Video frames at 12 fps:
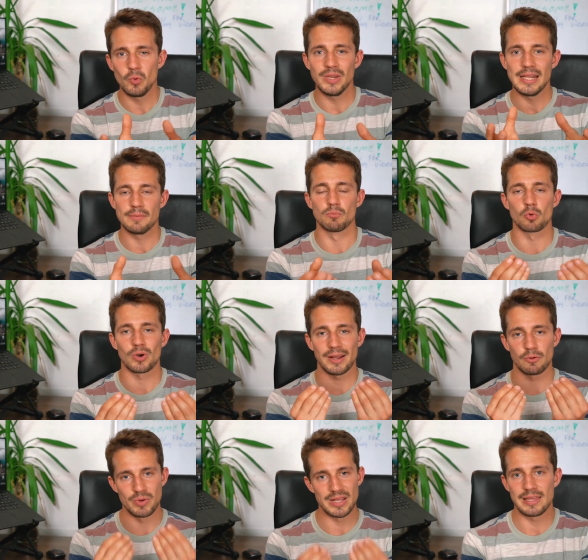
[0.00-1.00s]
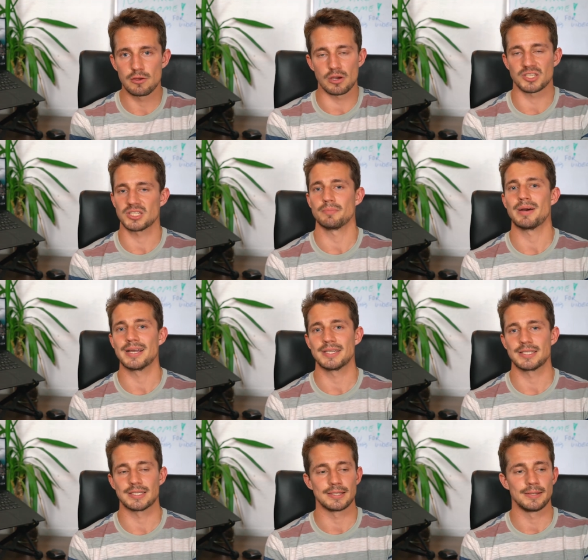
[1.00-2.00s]
you need more like really
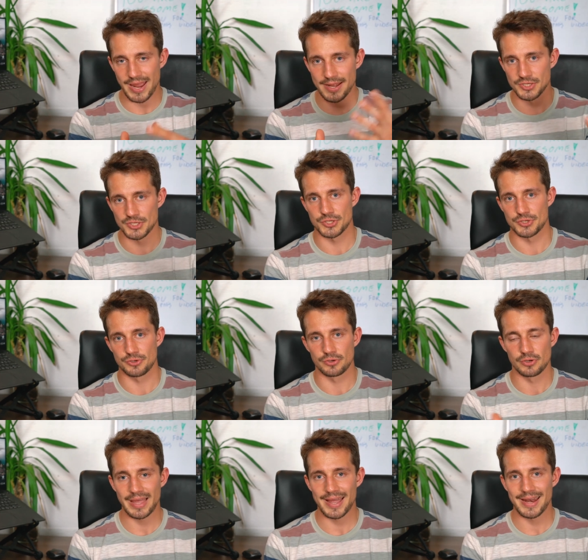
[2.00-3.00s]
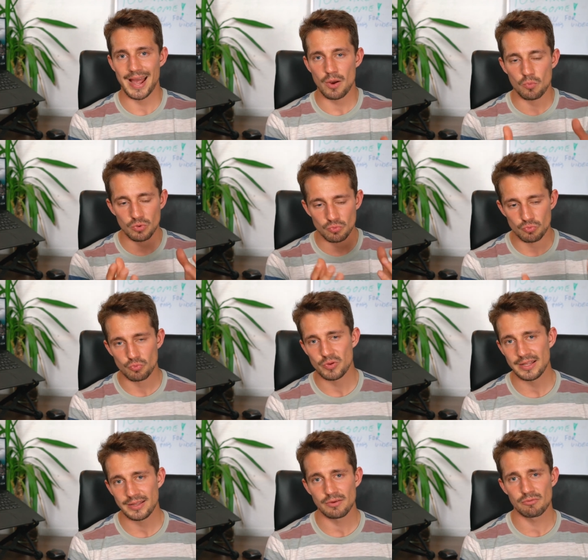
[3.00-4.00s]
customized answer, then I would
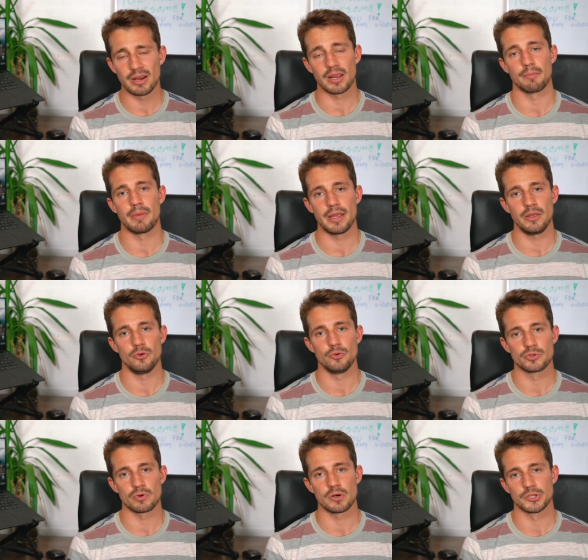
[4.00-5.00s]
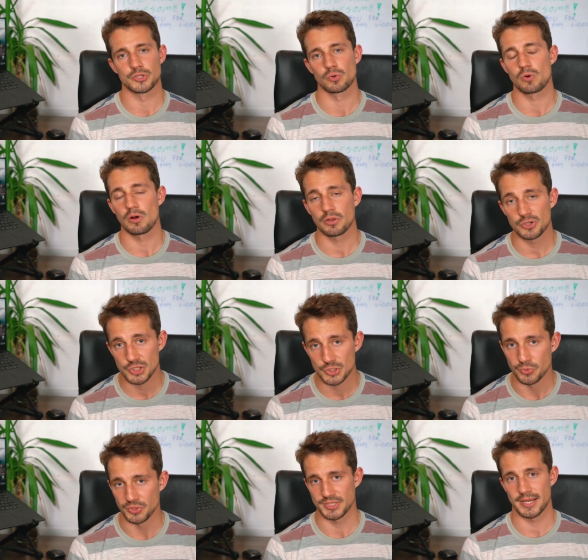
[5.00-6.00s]
really recommend you to also call the
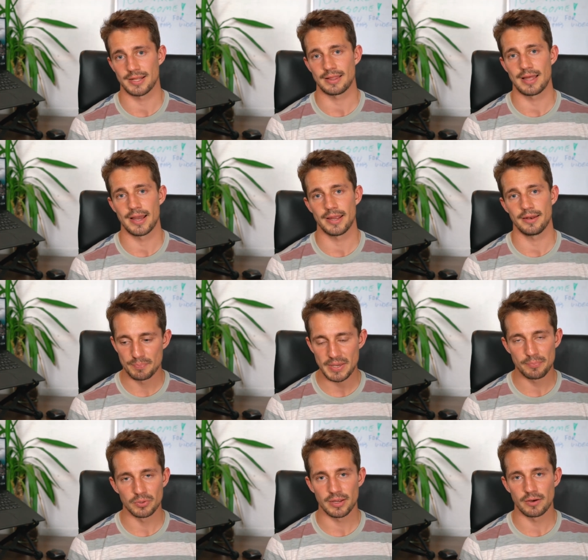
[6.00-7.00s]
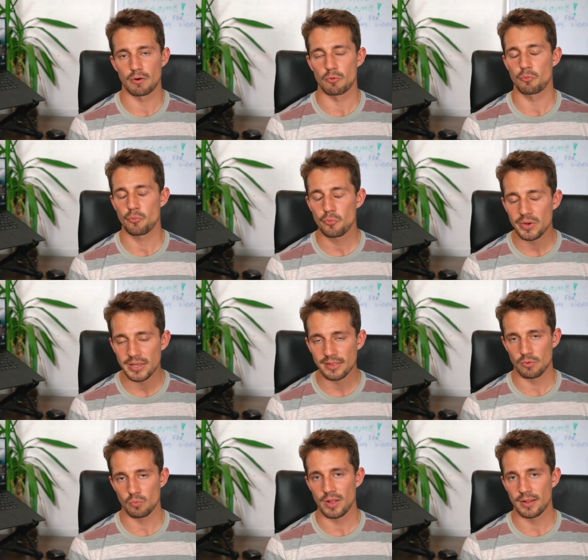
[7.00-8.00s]
suicide line. The people there are
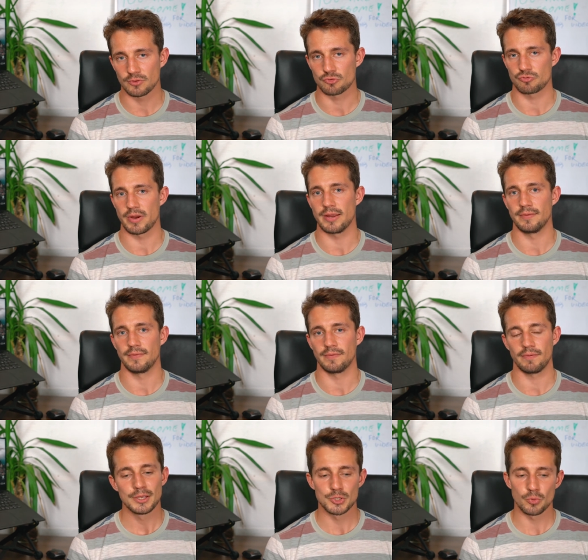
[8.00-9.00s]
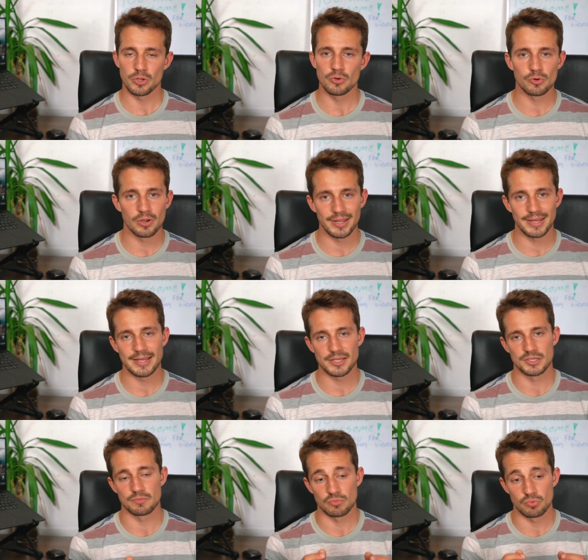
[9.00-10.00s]
really well trained. So you're gonna get
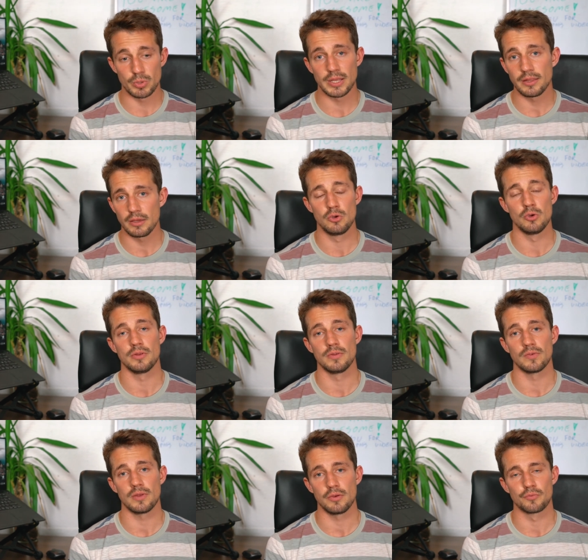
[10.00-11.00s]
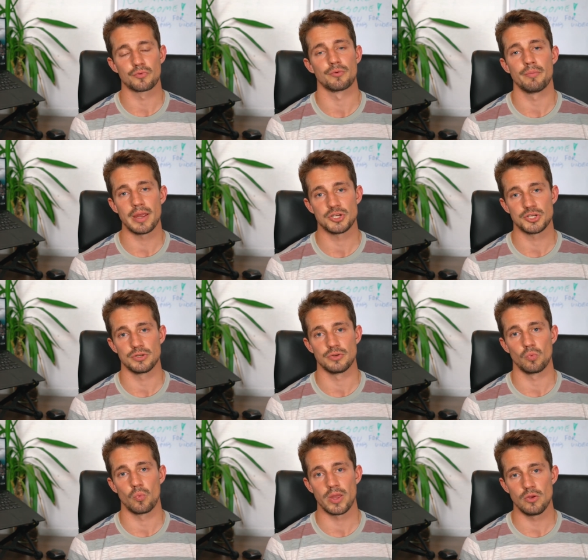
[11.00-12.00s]
some really good
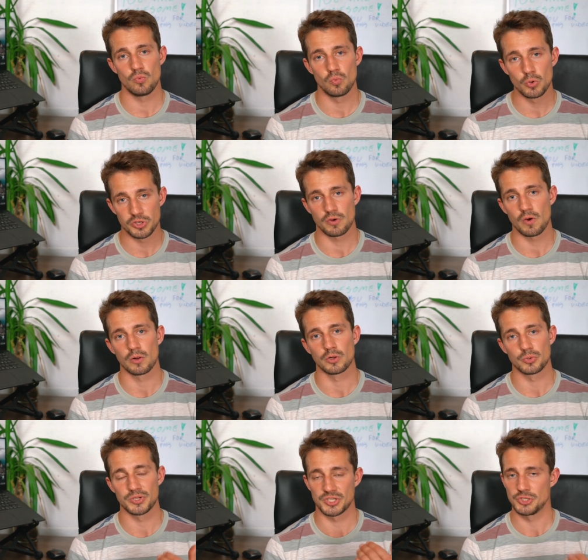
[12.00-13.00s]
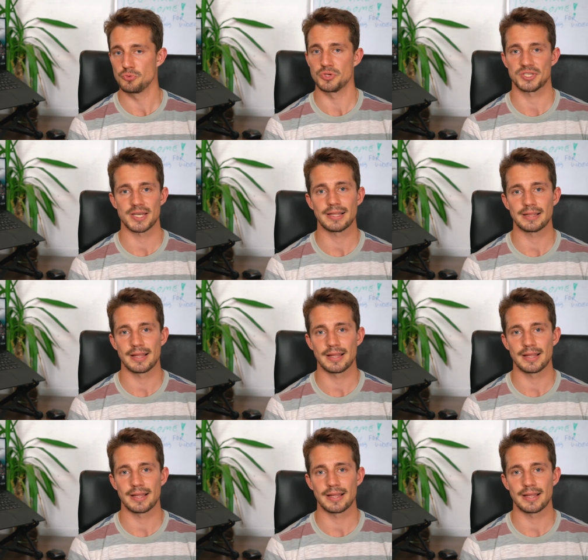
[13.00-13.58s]
information when you would call to the suicide